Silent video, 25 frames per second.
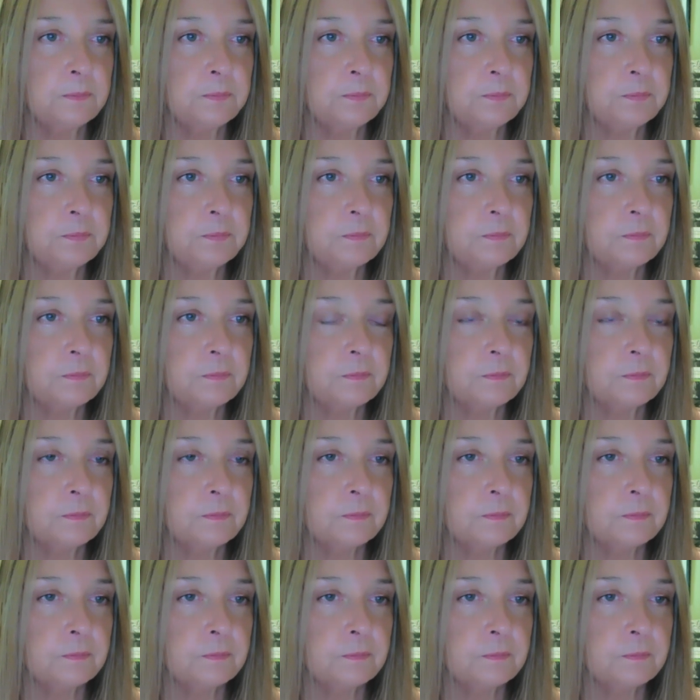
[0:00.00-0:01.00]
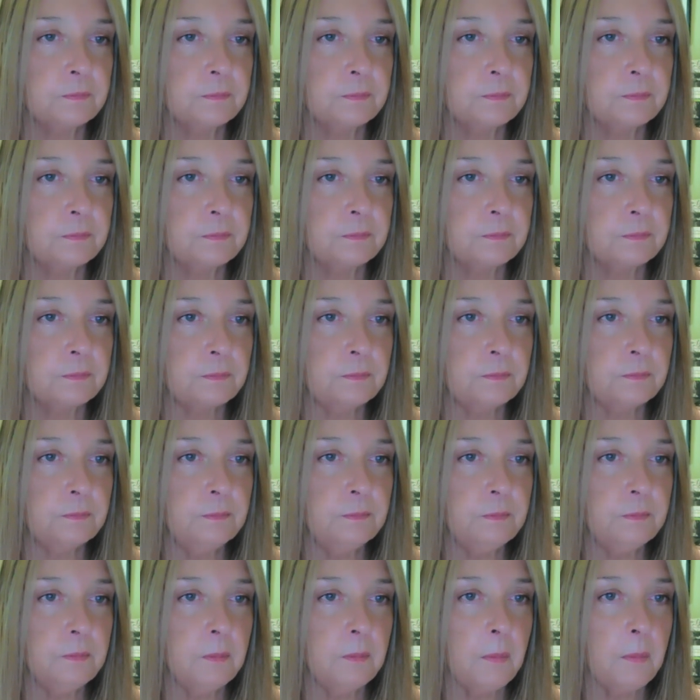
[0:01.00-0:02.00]

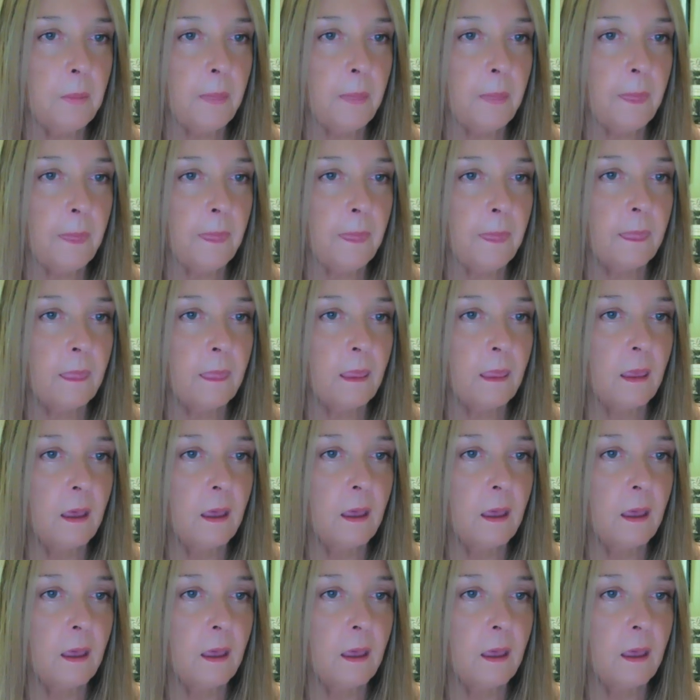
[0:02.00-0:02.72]
Nothing is said.